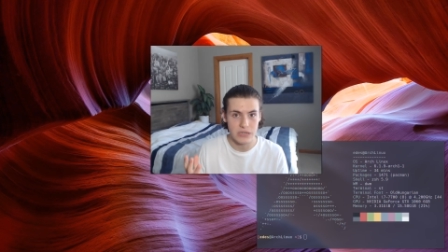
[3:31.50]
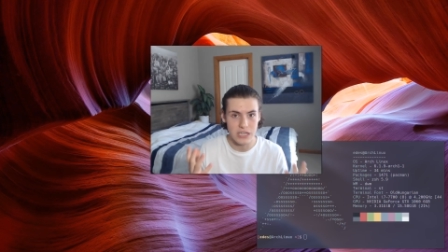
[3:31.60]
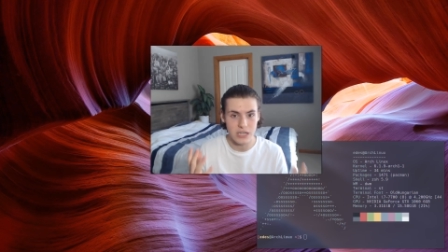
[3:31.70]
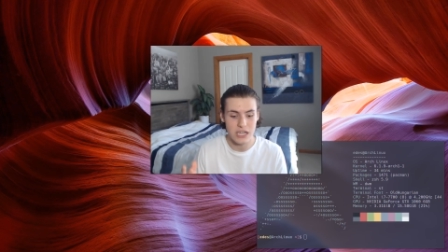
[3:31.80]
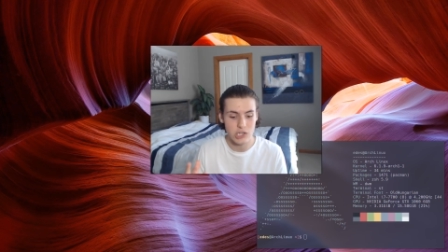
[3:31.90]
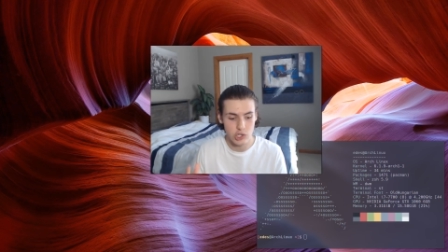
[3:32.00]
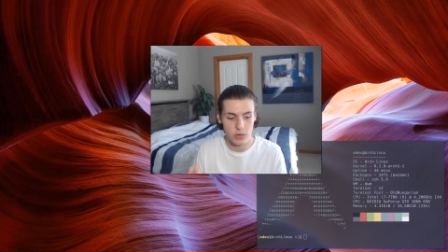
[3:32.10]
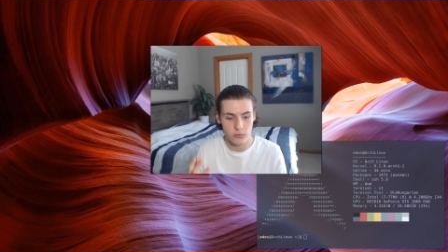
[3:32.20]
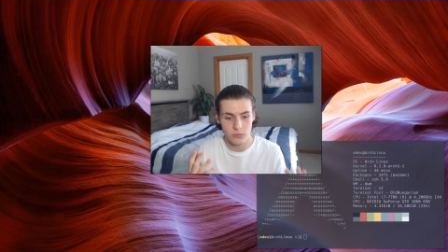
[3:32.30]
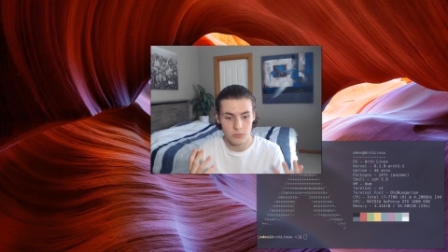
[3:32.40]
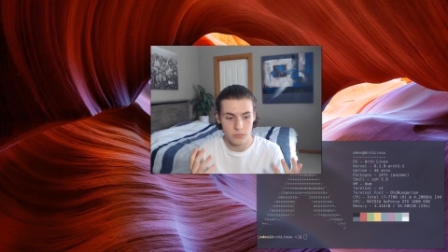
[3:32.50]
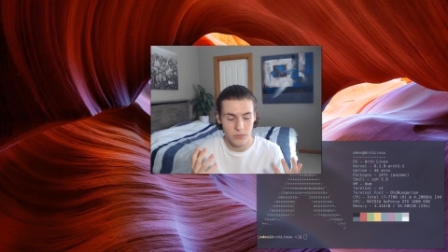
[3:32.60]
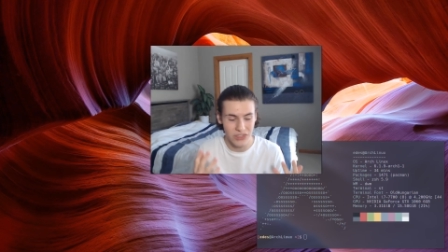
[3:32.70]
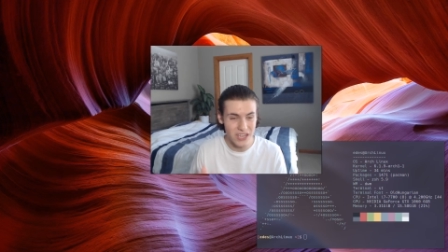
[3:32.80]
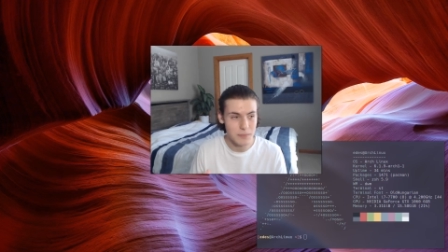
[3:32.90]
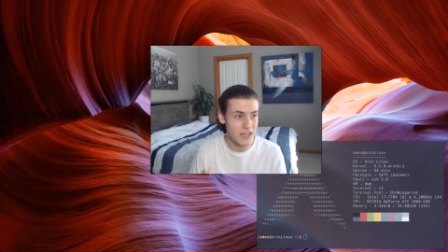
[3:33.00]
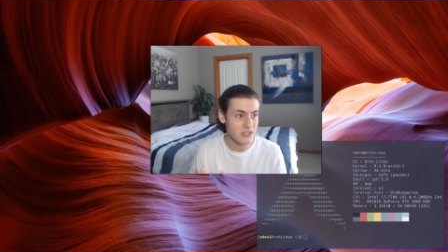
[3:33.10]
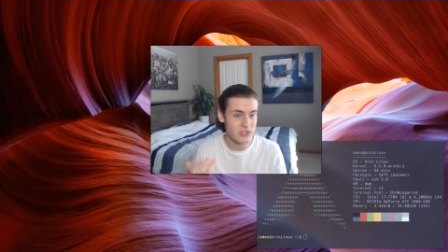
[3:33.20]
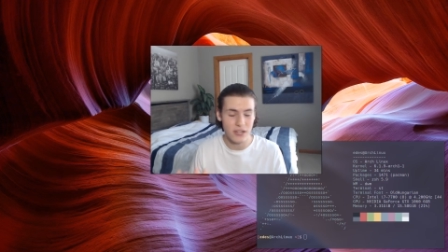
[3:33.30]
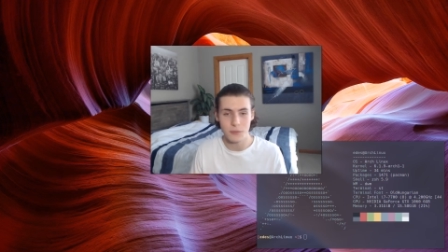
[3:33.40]
In general, ThinkPads
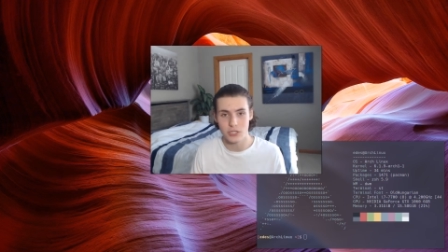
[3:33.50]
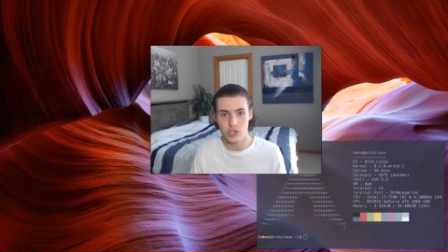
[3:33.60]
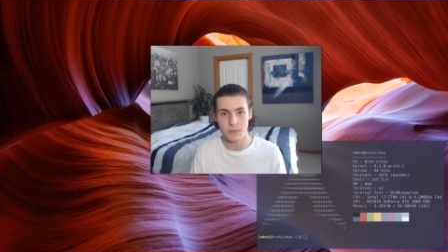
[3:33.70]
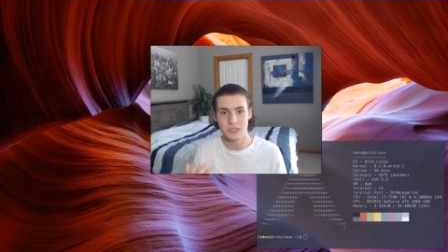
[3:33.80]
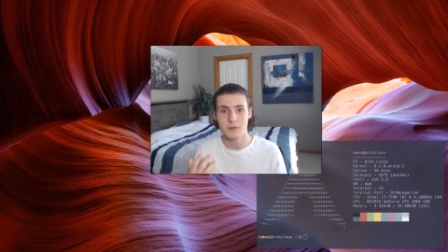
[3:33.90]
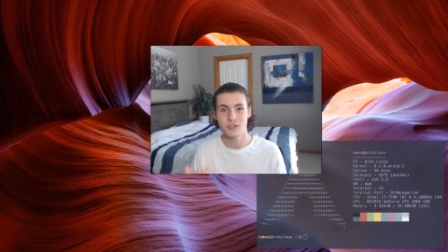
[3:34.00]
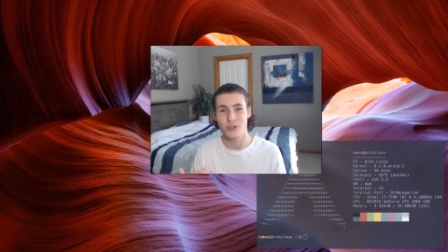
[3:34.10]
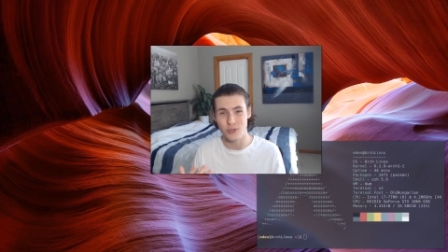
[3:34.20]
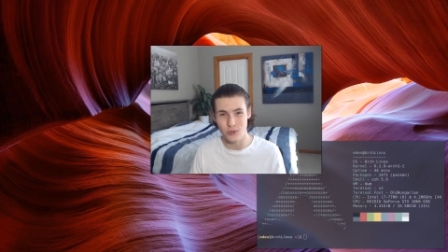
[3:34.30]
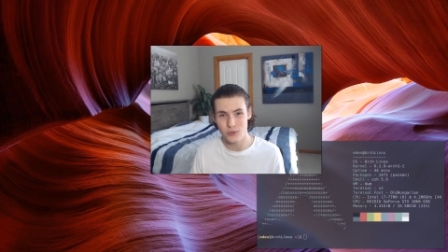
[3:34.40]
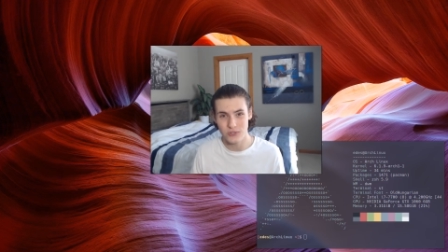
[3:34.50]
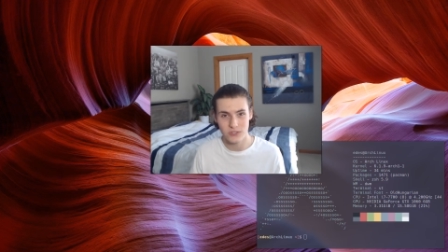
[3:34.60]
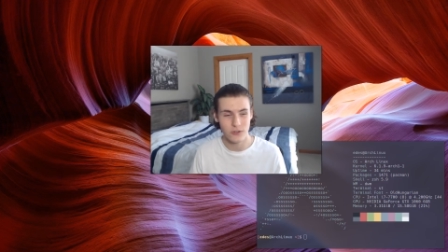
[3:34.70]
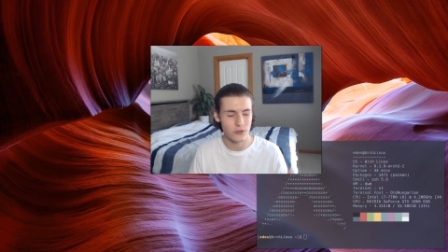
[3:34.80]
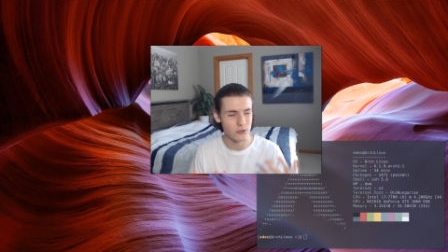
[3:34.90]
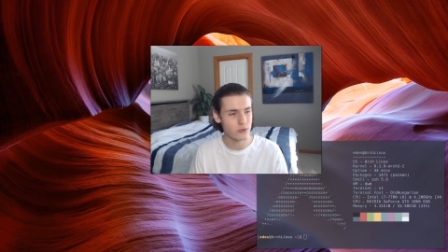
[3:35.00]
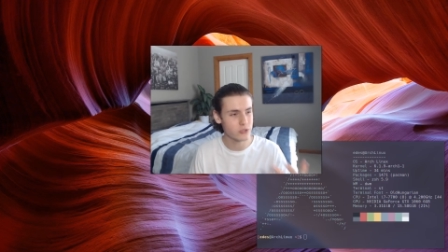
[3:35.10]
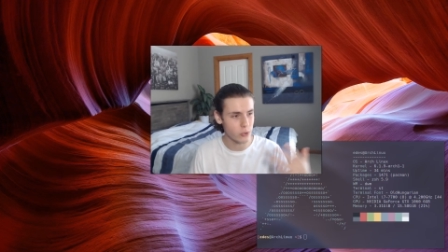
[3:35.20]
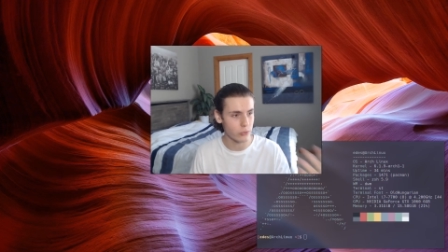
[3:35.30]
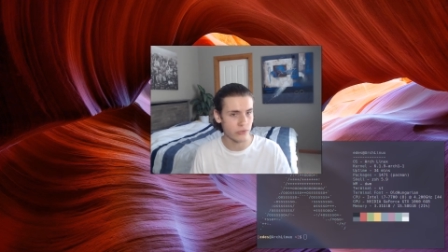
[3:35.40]
just tend to be cheap, especially used used
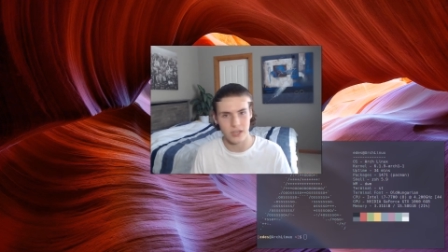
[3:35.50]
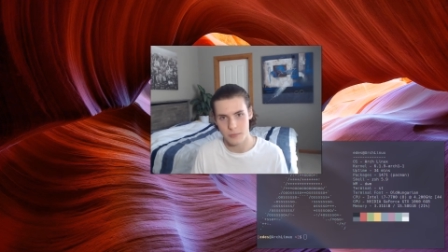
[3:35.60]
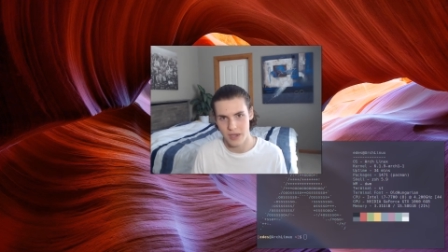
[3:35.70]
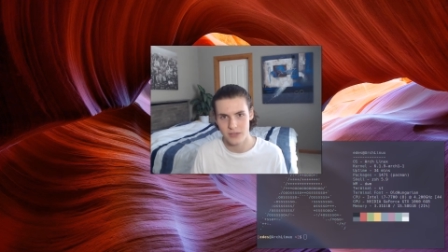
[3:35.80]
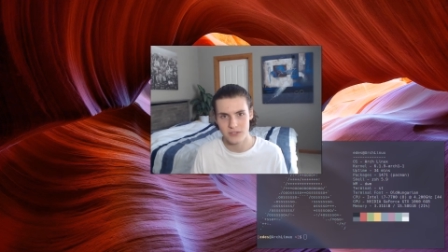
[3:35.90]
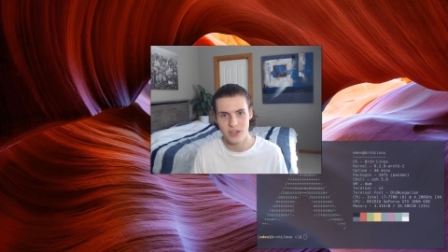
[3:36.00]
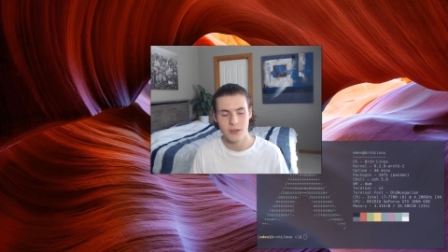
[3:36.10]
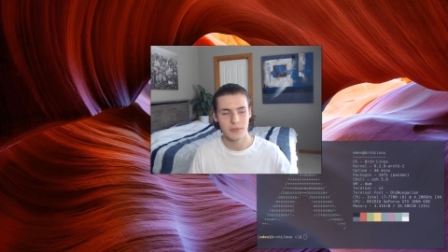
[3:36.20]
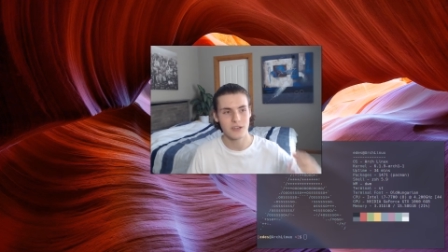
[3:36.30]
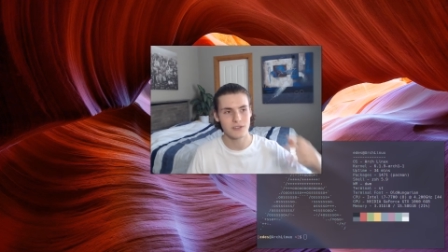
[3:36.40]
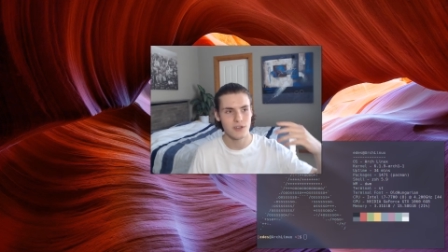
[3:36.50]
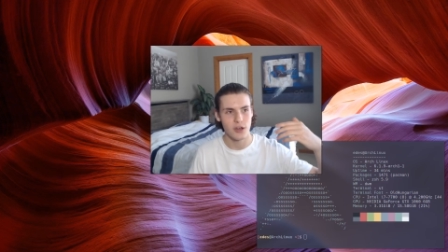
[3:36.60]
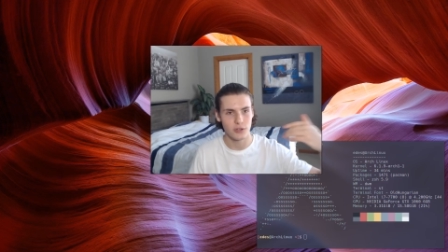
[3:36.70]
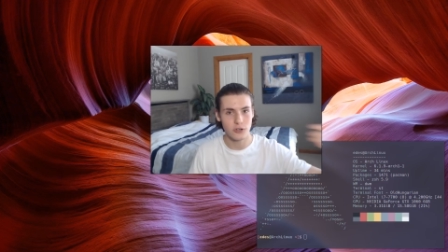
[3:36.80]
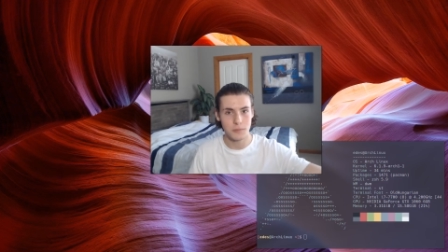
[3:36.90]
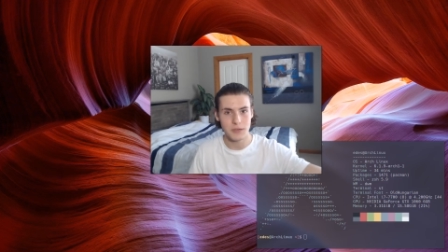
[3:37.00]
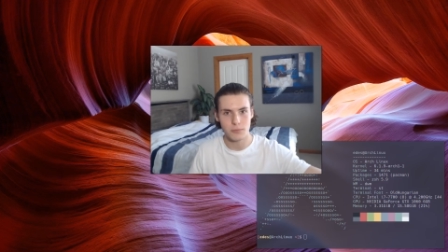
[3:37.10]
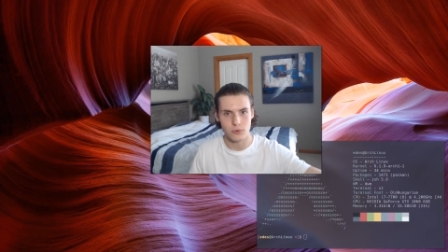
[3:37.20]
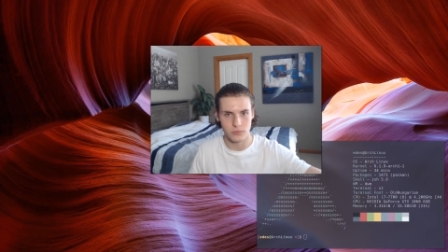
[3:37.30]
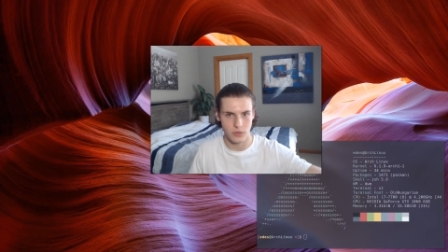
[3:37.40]
old ThinkPads, because a lot of
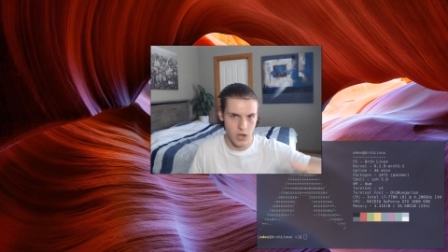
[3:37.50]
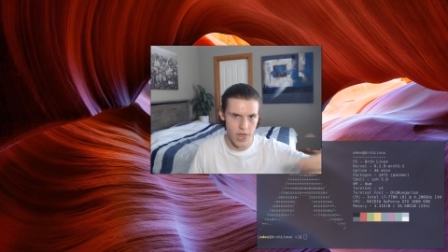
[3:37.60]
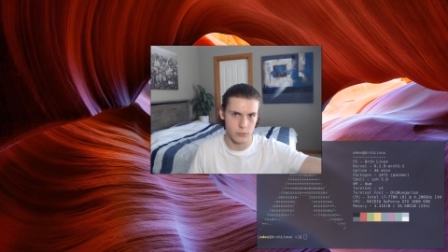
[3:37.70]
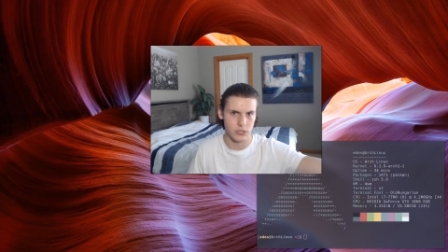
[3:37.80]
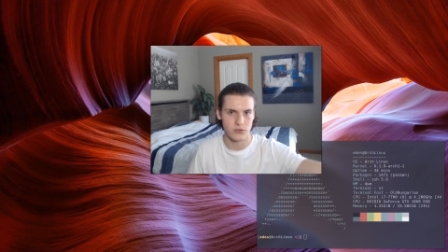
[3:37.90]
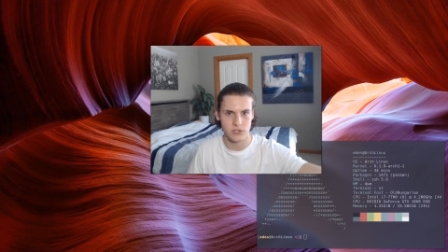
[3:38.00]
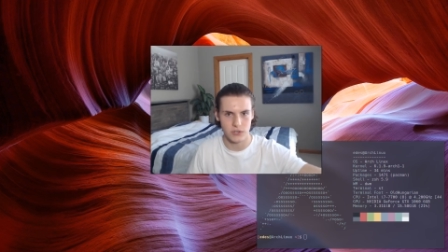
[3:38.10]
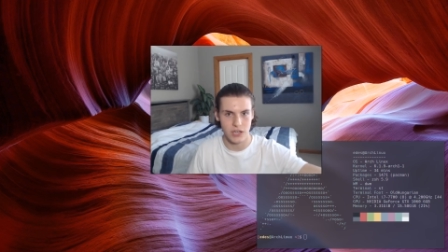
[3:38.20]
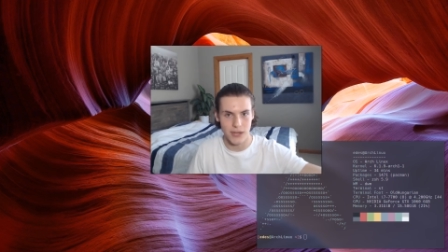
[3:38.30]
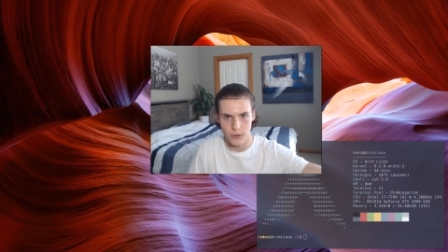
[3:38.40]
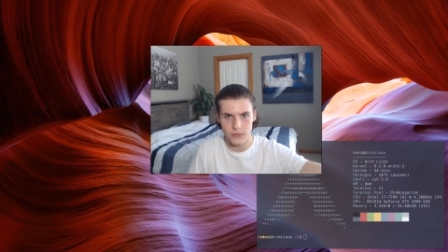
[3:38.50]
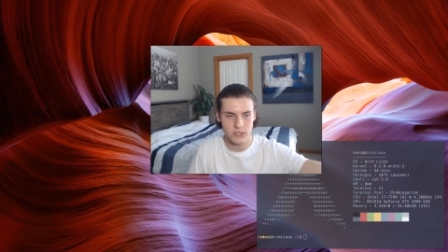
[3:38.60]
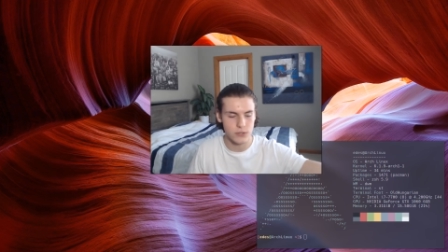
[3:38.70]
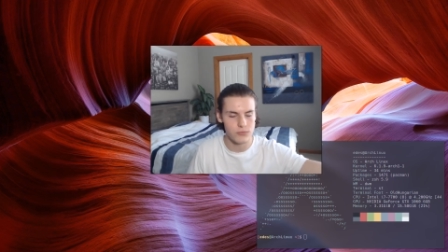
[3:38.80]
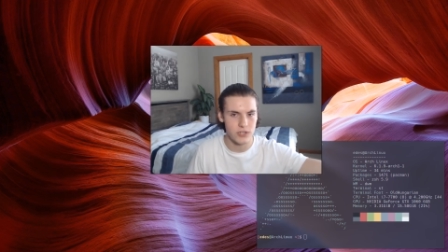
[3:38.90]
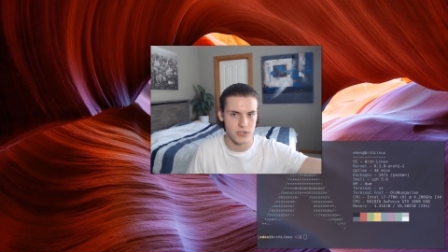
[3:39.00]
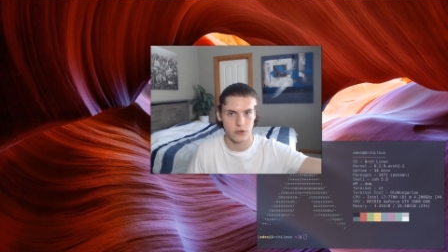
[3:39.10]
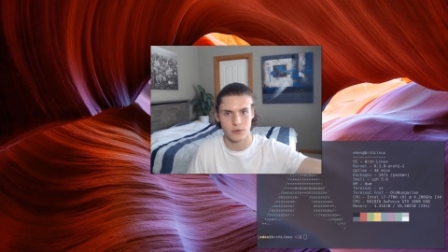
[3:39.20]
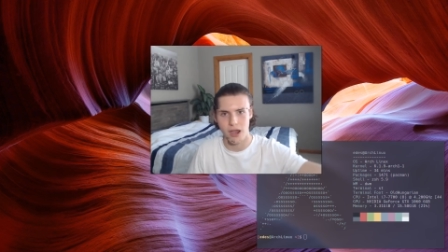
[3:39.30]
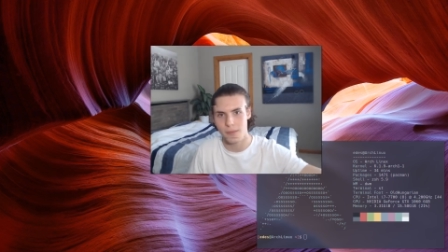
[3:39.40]
people they'll have Windows on it, and obviously it runs like
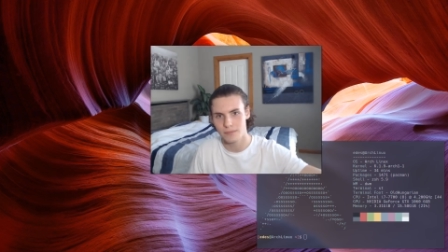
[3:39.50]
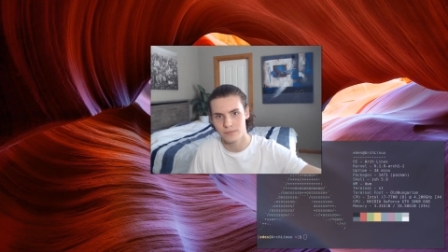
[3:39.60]
crap,